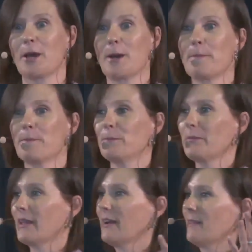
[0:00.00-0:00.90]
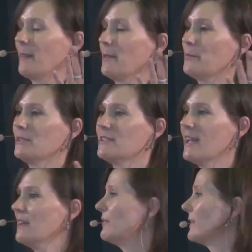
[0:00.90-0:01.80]
Um, with
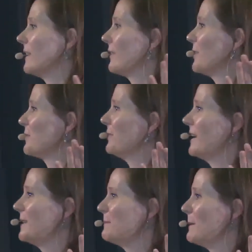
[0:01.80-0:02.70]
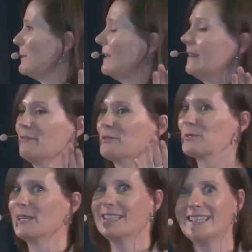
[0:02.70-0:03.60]
Dave, and I can't find him, maybe he left
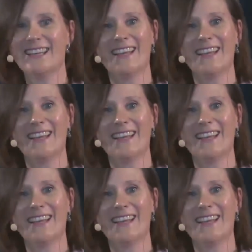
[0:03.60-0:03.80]
already.